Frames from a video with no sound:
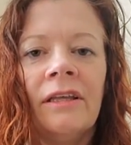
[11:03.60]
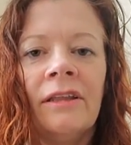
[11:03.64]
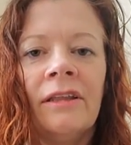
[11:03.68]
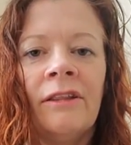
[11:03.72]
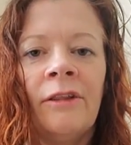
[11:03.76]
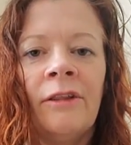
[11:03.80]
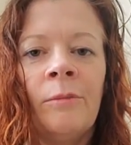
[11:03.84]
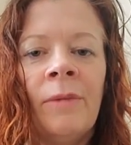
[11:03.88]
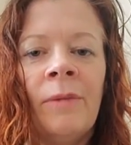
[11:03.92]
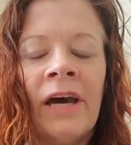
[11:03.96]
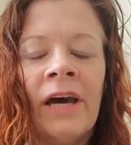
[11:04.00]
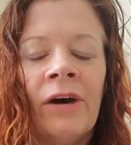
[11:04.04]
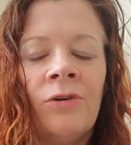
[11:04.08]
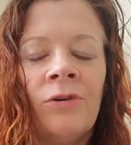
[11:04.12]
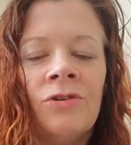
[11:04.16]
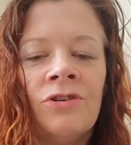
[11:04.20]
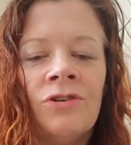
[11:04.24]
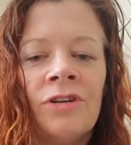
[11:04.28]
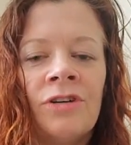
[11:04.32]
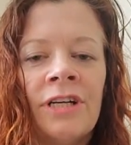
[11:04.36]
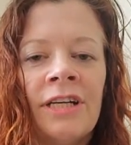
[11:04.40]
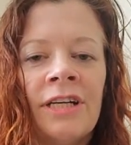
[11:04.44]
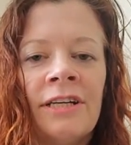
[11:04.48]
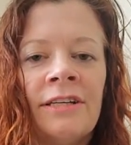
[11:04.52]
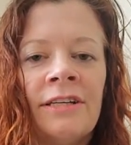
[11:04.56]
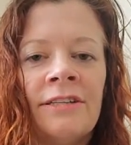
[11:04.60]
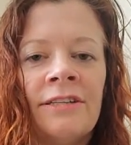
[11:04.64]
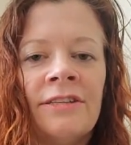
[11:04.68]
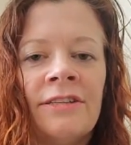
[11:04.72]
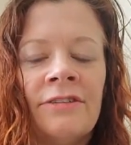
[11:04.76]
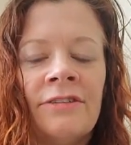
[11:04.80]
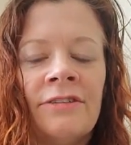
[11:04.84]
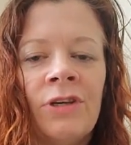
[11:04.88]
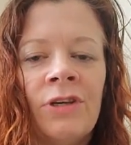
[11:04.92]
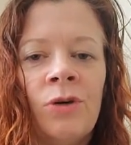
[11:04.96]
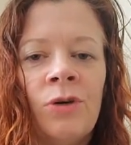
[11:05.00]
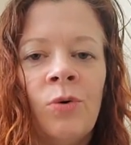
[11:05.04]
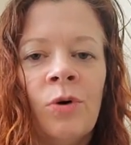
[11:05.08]
the boundaries
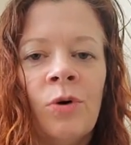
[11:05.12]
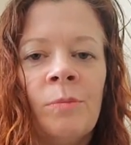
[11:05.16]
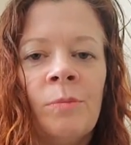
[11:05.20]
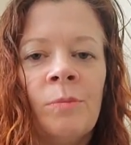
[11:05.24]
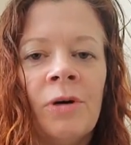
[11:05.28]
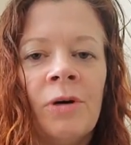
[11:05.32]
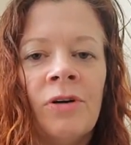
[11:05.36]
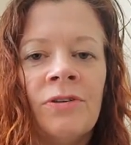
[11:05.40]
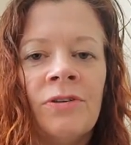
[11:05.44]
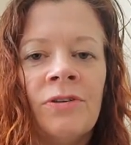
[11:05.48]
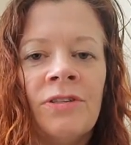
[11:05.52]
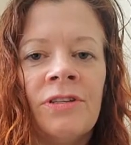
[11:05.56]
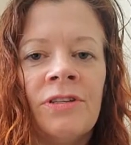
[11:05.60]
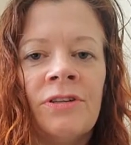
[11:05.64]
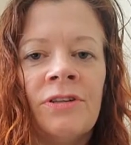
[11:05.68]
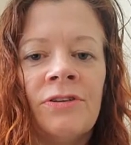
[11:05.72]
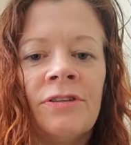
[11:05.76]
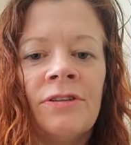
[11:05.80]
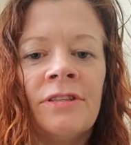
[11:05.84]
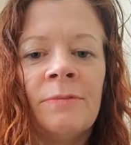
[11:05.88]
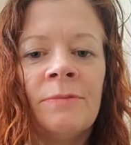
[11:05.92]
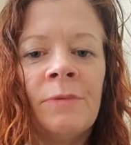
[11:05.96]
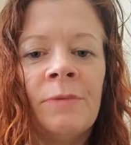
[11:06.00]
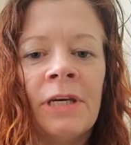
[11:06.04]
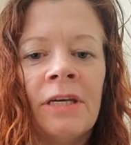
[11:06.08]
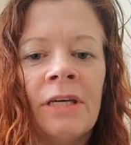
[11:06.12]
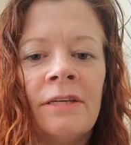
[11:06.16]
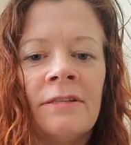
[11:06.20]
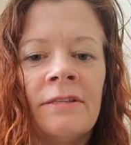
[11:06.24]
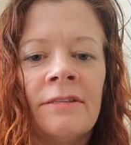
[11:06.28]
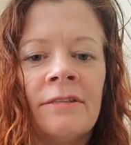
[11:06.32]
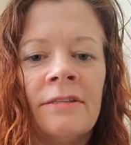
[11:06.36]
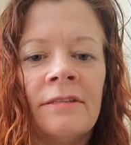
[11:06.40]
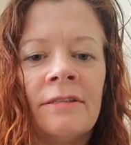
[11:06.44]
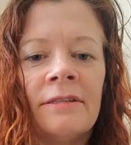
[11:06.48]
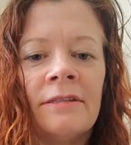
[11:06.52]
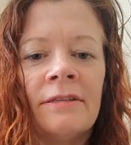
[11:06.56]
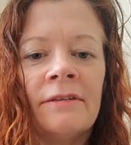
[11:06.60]
of your personal
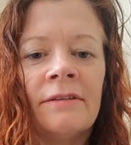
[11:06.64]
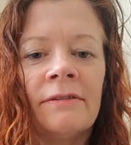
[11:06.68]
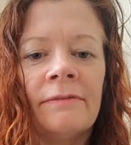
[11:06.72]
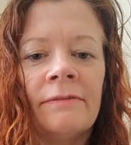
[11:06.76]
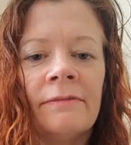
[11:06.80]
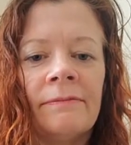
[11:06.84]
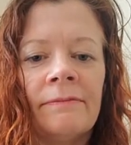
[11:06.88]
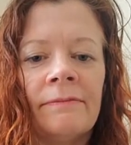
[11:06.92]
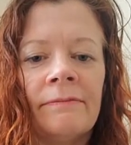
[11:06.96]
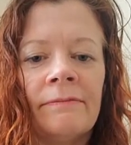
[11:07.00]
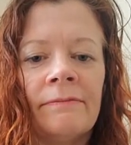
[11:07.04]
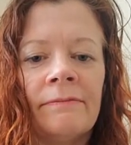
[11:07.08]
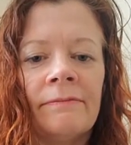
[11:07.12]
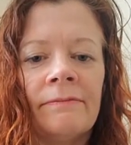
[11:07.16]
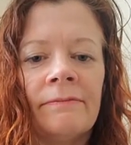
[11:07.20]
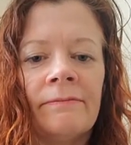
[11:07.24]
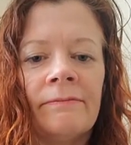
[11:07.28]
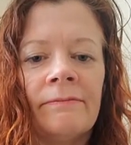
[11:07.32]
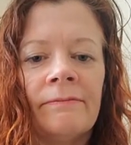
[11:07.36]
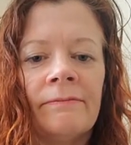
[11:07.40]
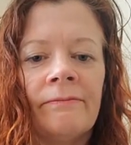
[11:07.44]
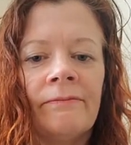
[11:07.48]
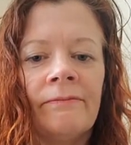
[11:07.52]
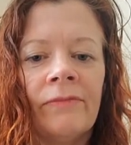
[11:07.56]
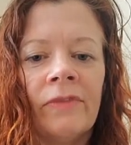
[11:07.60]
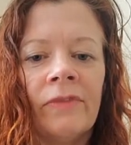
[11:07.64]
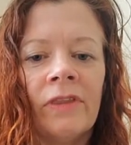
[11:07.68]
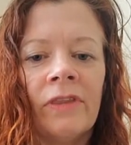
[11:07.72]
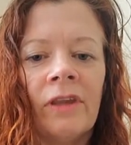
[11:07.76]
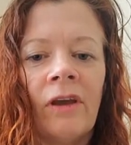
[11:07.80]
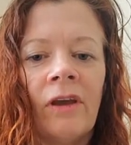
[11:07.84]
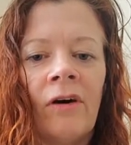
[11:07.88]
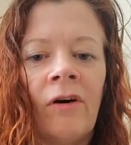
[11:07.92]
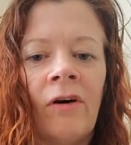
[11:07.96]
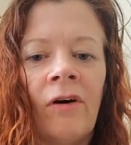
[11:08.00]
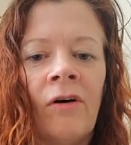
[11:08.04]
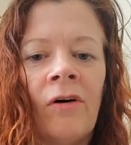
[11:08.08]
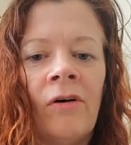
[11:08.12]
space,
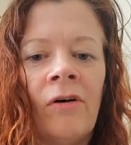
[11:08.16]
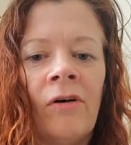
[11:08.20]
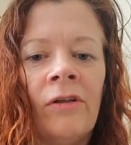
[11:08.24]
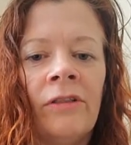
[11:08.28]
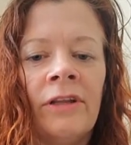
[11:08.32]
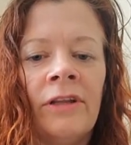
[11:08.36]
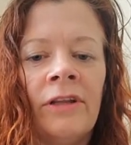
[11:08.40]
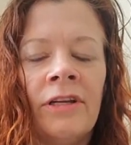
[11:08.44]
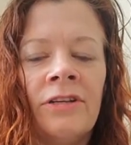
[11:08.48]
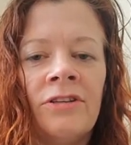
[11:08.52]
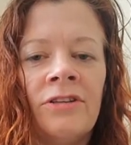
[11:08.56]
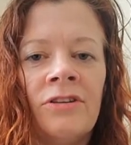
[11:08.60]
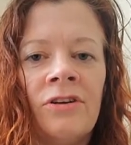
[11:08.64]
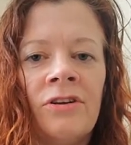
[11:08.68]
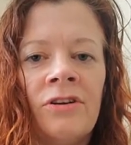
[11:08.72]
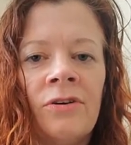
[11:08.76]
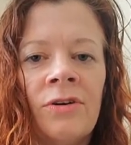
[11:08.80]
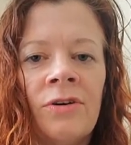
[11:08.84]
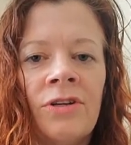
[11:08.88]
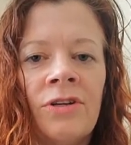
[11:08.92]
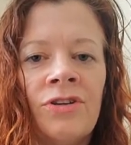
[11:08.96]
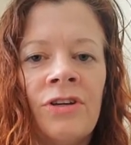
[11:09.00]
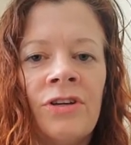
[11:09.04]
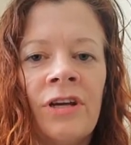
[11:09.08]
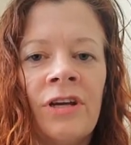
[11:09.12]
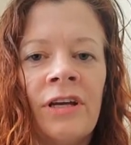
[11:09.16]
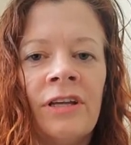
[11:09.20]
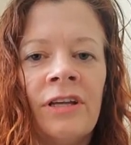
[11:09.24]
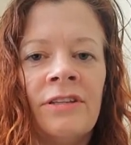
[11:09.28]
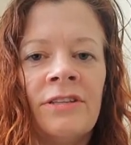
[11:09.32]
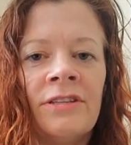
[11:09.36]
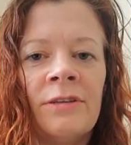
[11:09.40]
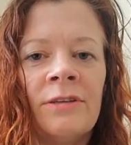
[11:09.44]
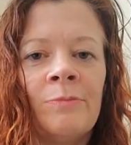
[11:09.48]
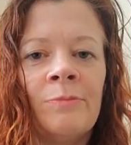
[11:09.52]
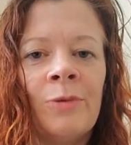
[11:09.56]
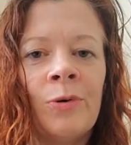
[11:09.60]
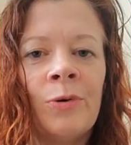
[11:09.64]
all that is nourishing and
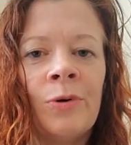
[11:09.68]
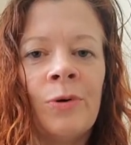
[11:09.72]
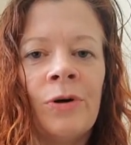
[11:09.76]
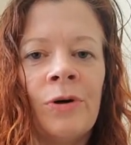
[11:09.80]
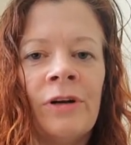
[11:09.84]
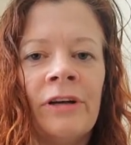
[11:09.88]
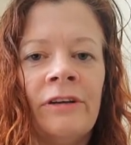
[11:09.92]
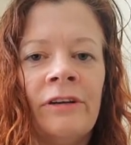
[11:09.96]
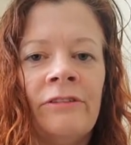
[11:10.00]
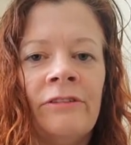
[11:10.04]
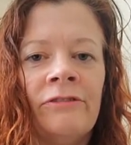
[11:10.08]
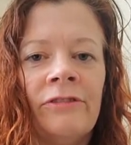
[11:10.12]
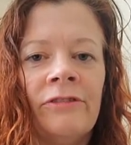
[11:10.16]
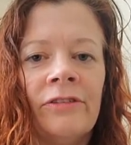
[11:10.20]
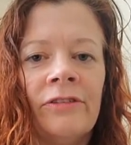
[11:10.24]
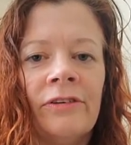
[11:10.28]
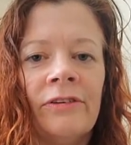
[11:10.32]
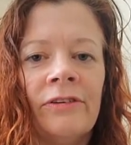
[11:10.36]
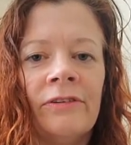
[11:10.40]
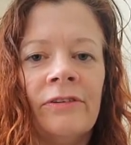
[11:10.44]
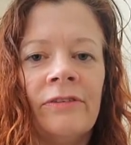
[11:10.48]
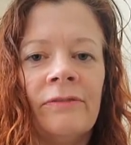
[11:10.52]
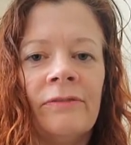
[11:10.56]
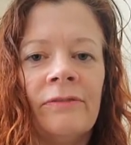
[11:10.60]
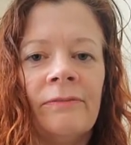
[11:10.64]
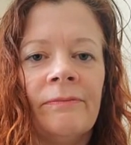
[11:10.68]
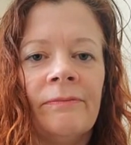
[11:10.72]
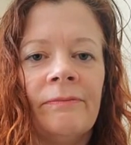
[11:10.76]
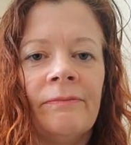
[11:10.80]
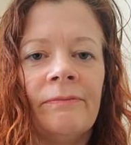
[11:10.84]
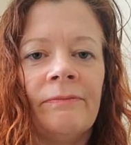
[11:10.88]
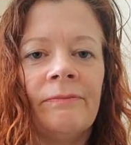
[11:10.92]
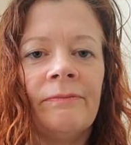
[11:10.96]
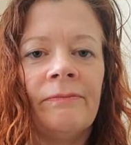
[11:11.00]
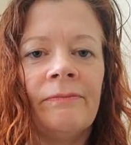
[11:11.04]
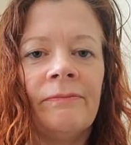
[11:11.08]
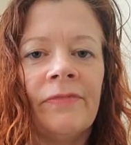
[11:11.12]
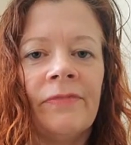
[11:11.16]
supportive
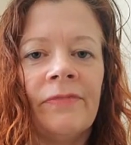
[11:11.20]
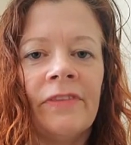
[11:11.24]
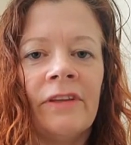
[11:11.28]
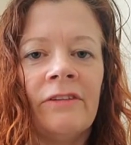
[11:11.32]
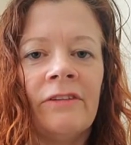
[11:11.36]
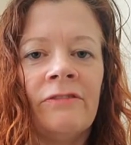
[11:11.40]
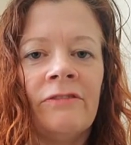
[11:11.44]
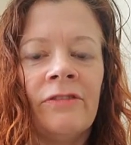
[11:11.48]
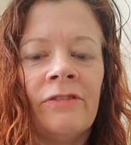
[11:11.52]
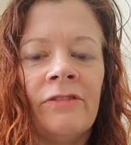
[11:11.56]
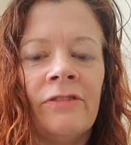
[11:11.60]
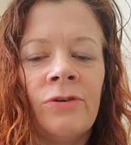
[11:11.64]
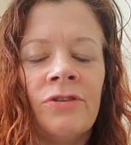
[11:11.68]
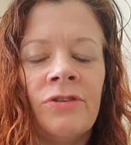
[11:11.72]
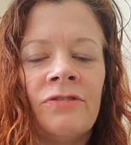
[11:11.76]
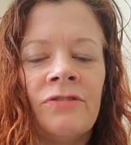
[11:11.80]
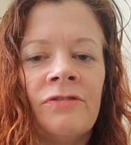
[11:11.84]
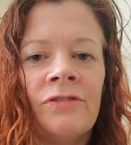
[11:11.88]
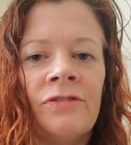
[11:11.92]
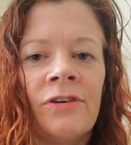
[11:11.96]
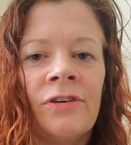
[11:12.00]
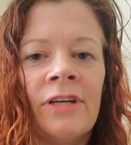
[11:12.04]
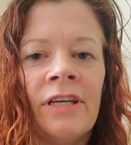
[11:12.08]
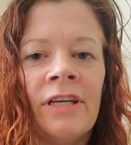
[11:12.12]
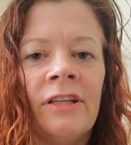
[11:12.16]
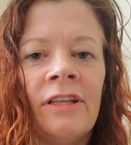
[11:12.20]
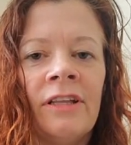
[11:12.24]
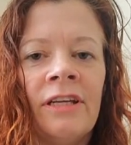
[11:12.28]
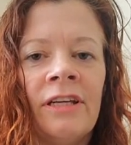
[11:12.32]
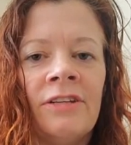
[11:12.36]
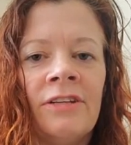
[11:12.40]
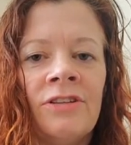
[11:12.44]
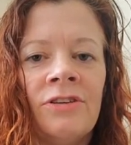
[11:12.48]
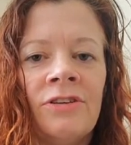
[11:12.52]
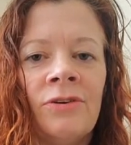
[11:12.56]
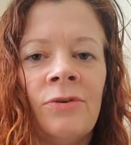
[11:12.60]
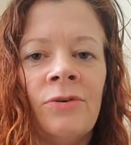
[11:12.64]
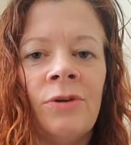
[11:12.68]
flows freely
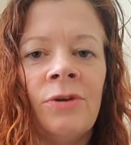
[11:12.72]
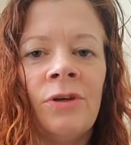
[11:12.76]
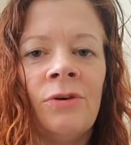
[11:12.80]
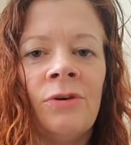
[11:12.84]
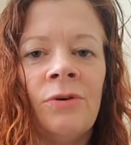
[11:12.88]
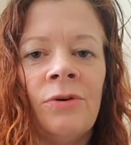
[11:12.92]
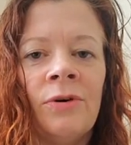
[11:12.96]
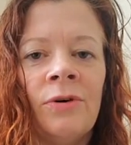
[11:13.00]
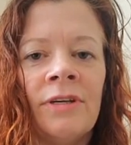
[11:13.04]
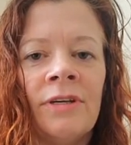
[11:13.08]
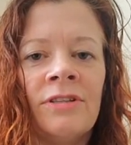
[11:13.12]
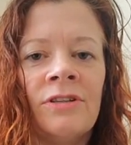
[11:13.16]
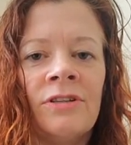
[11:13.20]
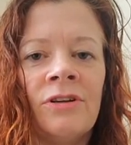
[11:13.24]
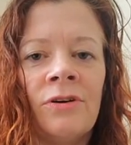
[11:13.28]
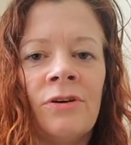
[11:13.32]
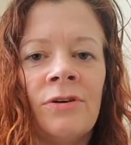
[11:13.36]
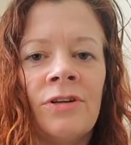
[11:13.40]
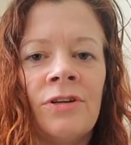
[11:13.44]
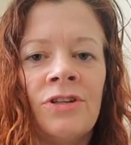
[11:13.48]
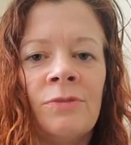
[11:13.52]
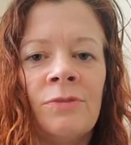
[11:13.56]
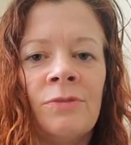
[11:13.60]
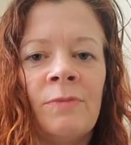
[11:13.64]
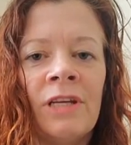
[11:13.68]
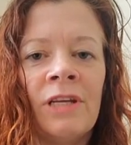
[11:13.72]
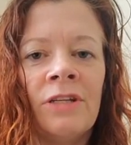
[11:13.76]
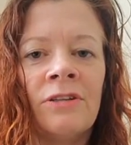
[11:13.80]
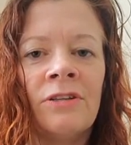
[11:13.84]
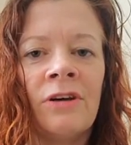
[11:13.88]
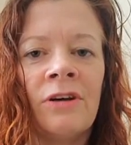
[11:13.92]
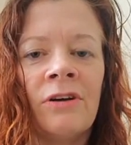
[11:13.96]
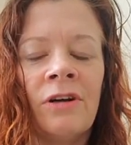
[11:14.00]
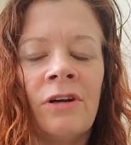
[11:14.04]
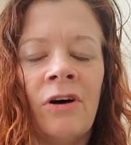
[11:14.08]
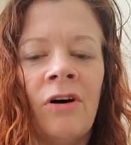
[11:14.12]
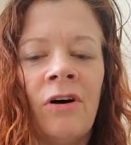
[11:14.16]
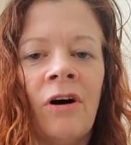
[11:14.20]
to you as nourishment
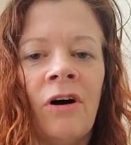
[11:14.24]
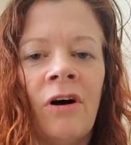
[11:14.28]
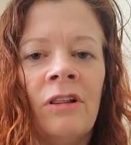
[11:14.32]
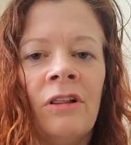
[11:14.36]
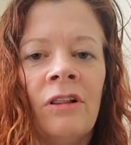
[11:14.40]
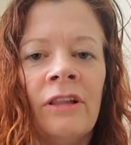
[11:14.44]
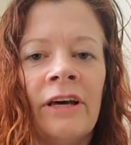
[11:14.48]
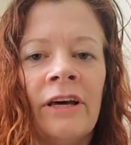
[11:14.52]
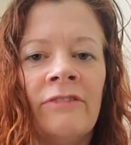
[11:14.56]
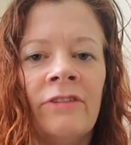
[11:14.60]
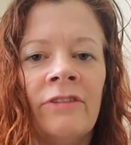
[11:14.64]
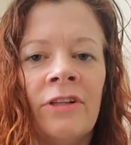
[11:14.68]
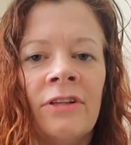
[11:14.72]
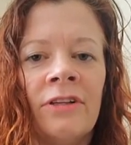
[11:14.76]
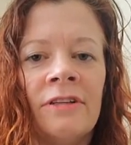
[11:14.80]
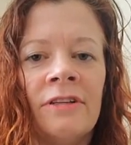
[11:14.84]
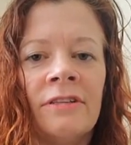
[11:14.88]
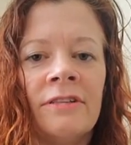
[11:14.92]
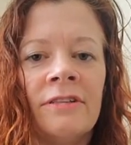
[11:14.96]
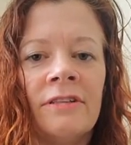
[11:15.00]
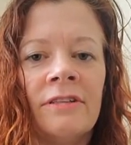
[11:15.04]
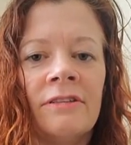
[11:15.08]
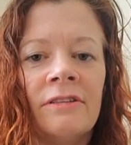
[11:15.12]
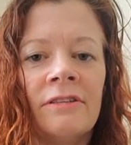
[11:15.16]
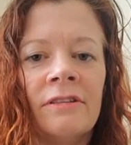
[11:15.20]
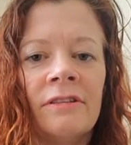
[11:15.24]
on all levels.